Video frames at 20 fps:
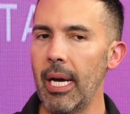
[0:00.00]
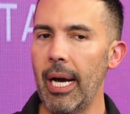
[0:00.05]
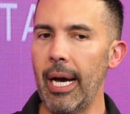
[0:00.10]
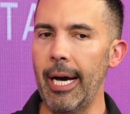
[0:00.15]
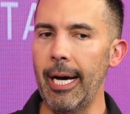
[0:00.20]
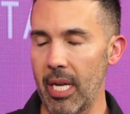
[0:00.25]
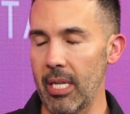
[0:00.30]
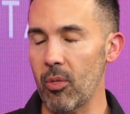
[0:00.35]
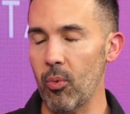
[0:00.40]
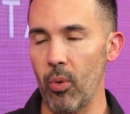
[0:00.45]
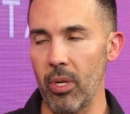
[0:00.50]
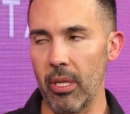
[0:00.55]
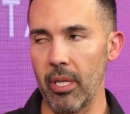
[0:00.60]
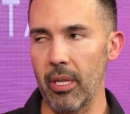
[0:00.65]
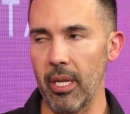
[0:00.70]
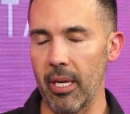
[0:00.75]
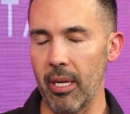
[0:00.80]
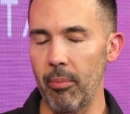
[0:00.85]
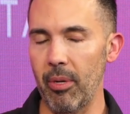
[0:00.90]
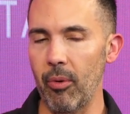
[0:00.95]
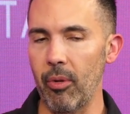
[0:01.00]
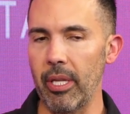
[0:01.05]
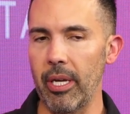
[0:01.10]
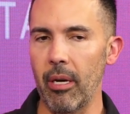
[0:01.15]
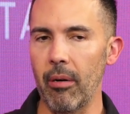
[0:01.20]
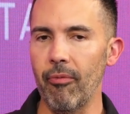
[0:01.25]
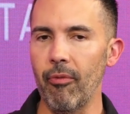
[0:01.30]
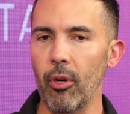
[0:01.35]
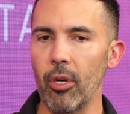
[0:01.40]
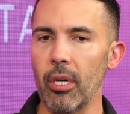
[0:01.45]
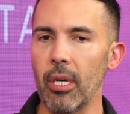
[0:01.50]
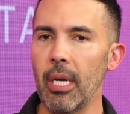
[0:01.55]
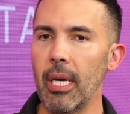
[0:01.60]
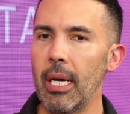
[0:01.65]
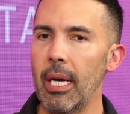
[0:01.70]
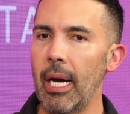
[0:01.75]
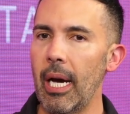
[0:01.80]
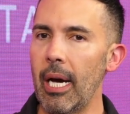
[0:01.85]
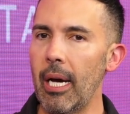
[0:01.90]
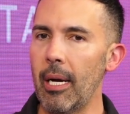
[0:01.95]
So that's one thing that can be really helpful.
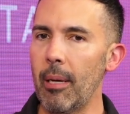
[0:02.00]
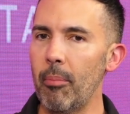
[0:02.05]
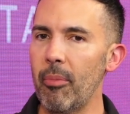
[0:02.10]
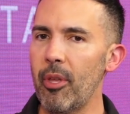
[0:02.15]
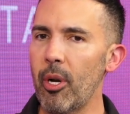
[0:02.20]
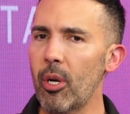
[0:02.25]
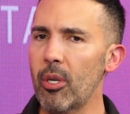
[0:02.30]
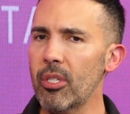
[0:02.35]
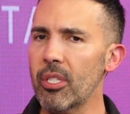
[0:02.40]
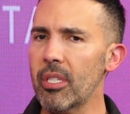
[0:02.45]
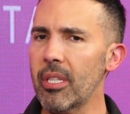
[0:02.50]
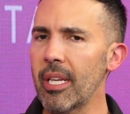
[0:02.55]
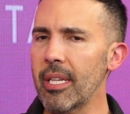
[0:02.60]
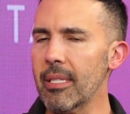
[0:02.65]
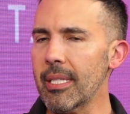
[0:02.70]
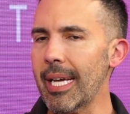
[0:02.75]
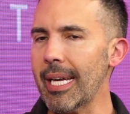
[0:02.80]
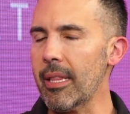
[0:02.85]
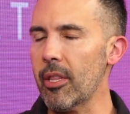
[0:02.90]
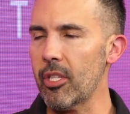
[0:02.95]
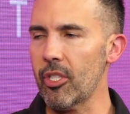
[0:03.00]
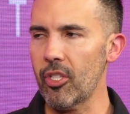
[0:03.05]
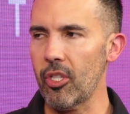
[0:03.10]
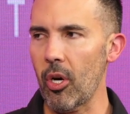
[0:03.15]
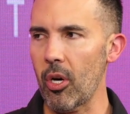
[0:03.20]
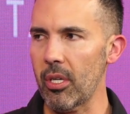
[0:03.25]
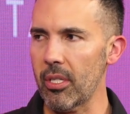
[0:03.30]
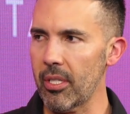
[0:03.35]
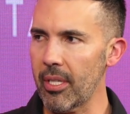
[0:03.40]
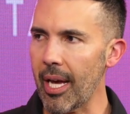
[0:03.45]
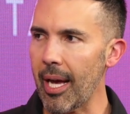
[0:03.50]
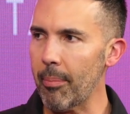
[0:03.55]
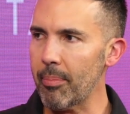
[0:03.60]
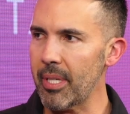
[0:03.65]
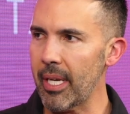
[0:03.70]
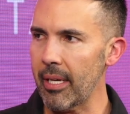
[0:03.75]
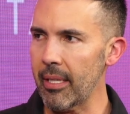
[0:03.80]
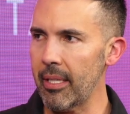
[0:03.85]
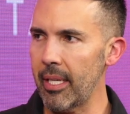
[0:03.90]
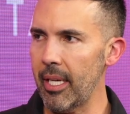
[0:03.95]
There's things like the
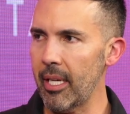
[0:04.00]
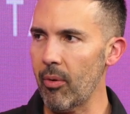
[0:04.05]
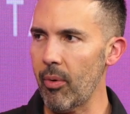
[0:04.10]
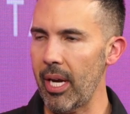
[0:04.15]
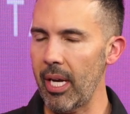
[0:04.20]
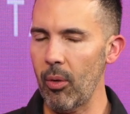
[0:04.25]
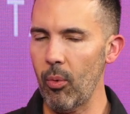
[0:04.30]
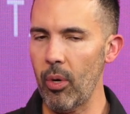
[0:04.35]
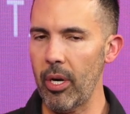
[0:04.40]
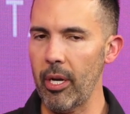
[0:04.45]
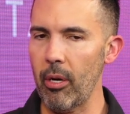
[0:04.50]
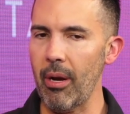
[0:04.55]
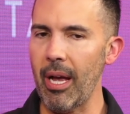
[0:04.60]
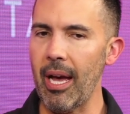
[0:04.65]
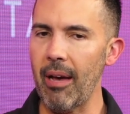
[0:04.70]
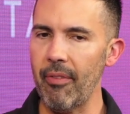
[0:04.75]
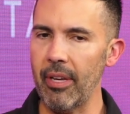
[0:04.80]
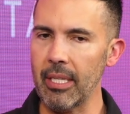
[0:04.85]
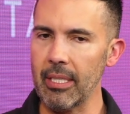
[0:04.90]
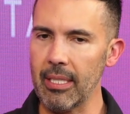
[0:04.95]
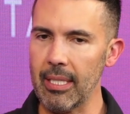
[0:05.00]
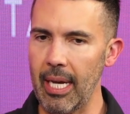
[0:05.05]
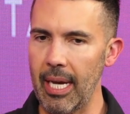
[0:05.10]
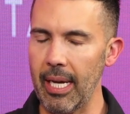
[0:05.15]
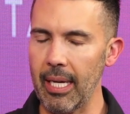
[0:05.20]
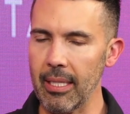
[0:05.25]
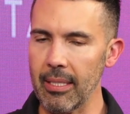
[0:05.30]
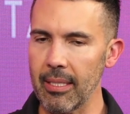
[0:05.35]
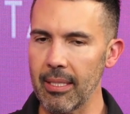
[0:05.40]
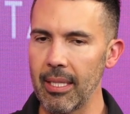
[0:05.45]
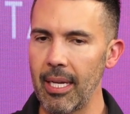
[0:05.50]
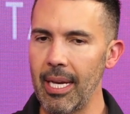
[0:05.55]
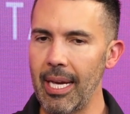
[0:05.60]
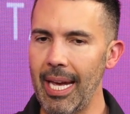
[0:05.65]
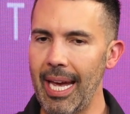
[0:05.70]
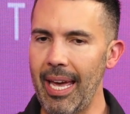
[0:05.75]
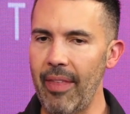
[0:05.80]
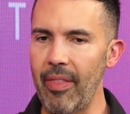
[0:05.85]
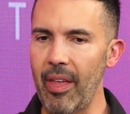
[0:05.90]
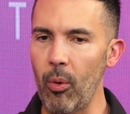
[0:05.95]
start-stop technique, right, where you're having sex,
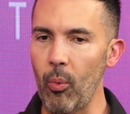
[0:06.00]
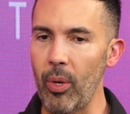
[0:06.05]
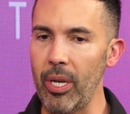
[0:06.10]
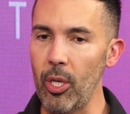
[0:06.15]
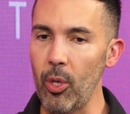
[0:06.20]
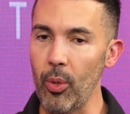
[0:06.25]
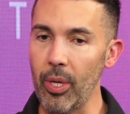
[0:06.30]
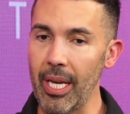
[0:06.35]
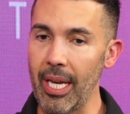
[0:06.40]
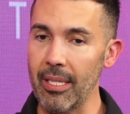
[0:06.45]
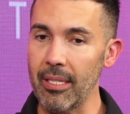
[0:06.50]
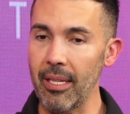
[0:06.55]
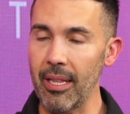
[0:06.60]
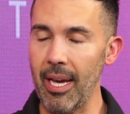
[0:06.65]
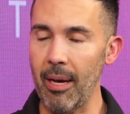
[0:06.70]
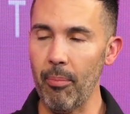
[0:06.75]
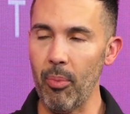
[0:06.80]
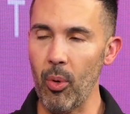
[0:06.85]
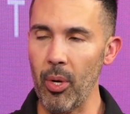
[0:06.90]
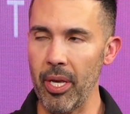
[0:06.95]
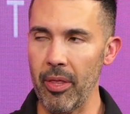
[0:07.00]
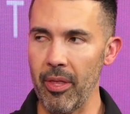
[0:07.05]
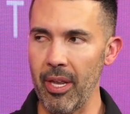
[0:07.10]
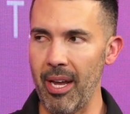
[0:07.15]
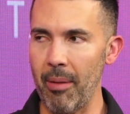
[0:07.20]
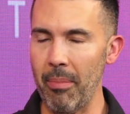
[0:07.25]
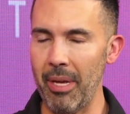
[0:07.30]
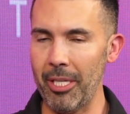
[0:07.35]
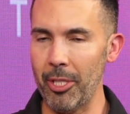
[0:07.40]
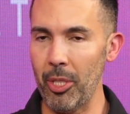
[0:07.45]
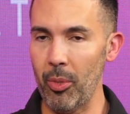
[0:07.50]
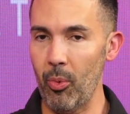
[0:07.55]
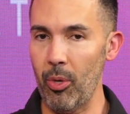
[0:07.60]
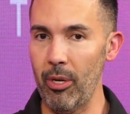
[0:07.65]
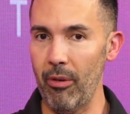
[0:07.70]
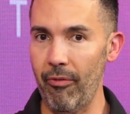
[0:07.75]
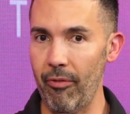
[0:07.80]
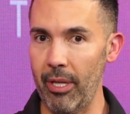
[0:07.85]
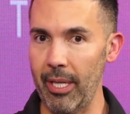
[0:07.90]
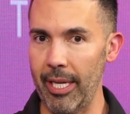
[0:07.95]
and then when you get to that point that I mentioned
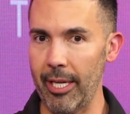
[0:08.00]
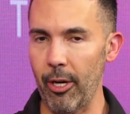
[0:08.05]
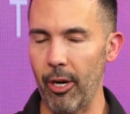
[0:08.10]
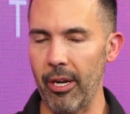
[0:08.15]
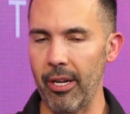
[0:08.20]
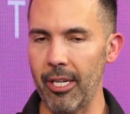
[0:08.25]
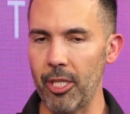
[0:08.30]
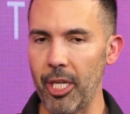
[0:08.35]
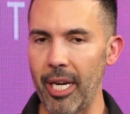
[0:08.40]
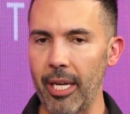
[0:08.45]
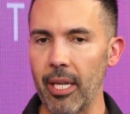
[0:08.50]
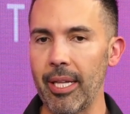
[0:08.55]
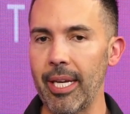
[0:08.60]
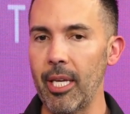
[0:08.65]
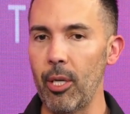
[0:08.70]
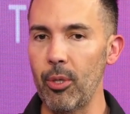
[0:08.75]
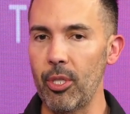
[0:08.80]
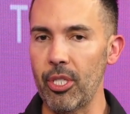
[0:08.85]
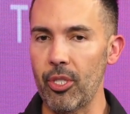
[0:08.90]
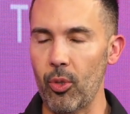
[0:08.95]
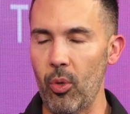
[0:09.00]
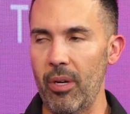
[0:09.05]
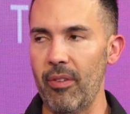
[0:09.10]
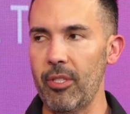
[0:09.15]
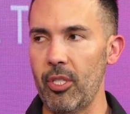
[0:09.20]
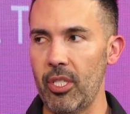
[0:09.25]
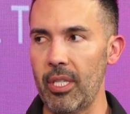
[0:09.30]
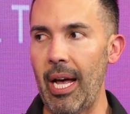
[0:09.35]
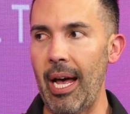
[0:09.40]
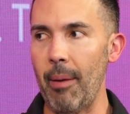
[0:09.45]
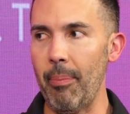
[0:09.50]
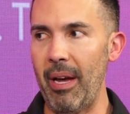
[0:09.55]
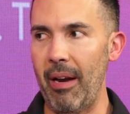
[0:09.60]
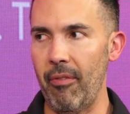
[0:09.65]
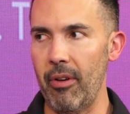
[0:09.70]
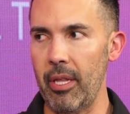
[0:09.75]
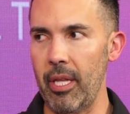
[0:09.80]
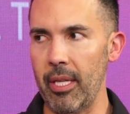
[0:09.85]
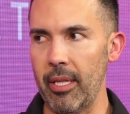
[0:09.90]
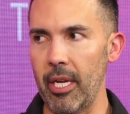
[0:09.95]
where you feel like you're going to ejaculate, you just sort of stop
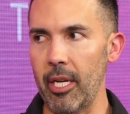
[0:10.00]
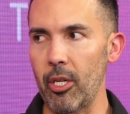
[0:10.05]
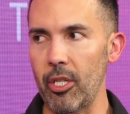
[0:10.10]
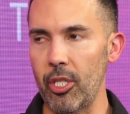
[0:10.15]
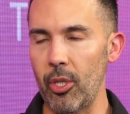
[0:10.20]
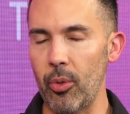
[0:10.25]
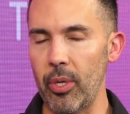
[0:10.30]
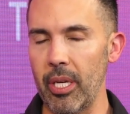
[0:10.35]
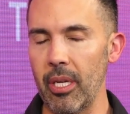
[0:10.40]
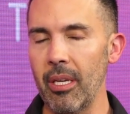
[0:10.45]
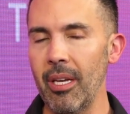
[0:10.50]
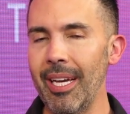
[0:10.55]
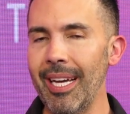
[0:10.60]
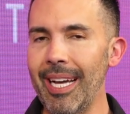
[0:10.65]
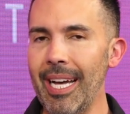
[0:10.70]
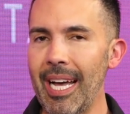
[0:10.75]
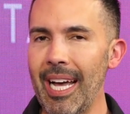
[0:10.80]
everything that you're doing.